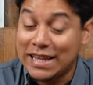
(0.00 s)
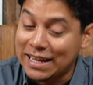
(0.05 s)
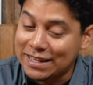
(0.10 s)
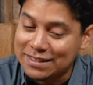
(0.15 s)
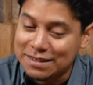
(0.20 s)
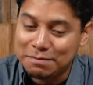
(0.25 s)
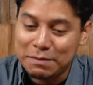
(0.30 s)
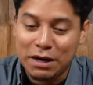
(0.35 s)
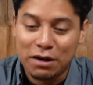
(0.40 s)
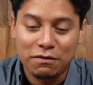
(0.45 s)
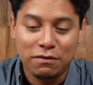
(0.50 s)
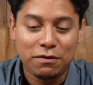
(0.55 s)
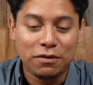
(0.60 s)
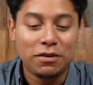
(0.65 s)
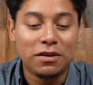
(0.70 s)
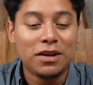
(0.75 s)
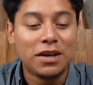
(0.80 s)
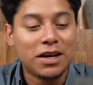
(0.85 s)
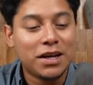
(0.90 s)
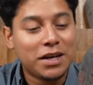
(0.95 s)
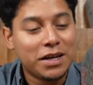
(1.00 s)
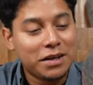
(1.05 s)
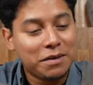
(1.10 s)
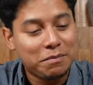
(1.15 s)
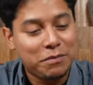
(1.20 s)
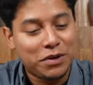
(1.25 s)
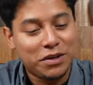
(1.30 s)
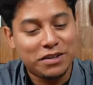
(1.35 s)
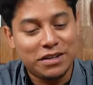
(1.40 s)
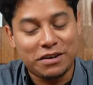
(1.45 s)
That's a mouthful,
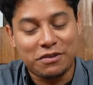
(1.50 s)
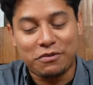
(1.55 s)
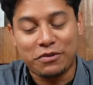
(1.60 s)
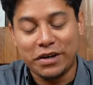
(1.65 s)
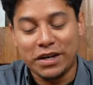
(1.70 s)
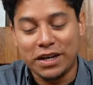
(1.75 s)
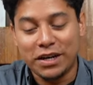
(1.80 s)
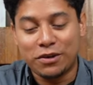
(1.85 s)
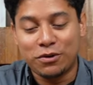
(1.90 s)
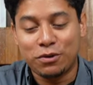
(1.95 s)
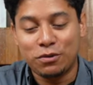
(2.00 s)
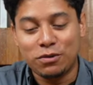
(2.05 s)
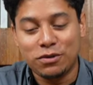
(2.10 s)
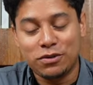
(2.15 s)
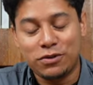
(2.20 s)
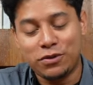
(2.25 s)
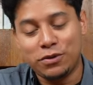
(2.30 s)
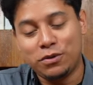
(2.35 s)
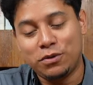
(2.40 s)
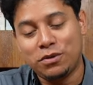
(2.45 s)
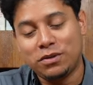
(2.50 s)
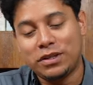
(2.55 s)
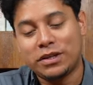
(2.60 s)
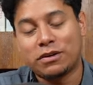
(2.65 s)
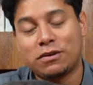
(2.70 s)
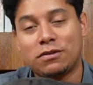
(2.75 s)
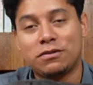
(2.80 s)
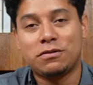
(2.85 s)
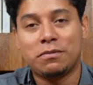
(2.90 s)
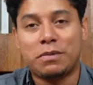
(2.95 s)
but they're really cool too.
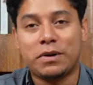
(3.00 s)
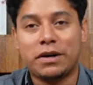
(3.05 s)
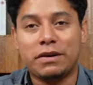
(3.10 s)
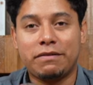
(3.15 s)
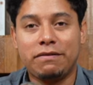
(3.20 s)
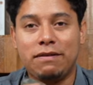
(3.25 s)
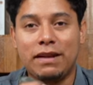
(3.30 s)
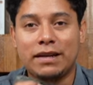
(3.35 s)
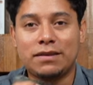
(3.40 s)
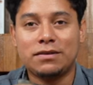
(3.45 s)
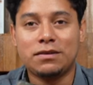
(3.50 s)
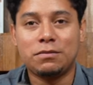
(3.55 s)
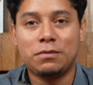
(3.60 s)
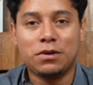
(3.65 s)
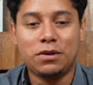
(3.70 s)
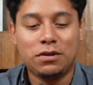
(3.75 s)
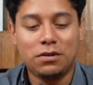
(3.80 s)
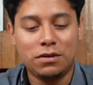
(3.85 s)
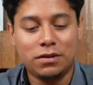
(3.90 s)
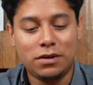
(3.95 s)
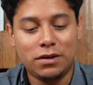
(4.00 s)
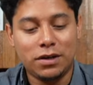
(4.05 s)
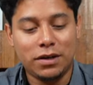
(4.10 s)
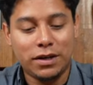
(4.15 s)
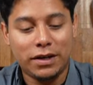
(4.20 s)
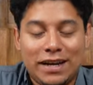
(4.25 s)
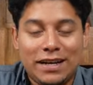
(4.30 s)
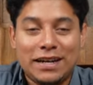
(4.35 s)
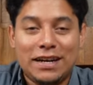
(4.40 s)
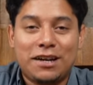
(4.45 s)
They're also very flexible.
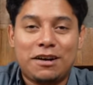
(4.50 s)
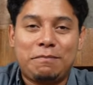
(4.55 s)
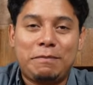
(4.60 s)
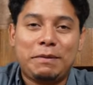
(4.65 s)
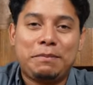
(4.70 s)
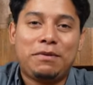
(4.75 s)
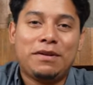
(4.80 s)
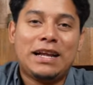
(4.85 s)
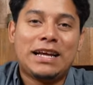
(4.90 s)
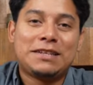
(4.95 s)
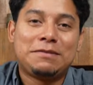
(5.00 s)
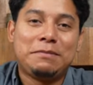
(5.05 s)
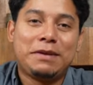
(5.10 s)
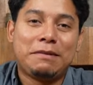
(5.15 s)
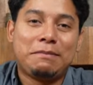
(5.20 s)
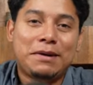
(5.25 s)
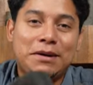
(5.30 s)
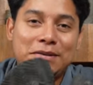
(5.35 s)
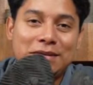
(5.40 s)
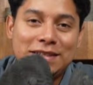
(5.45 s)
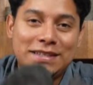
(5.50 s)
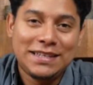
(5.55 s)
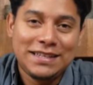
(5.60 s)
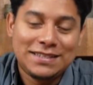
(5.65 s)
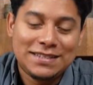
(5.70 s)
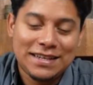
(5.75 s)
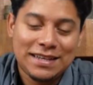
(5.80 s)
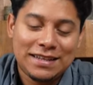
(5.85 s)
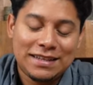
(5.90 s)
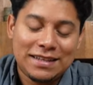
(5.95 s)
And a lot of people ask me about
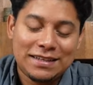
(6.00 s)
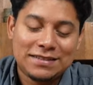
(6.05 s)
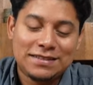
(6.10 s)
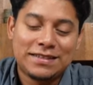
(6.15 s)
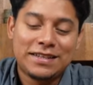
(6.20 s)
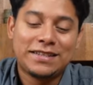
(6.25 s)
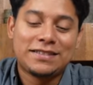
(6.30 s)
these sandals.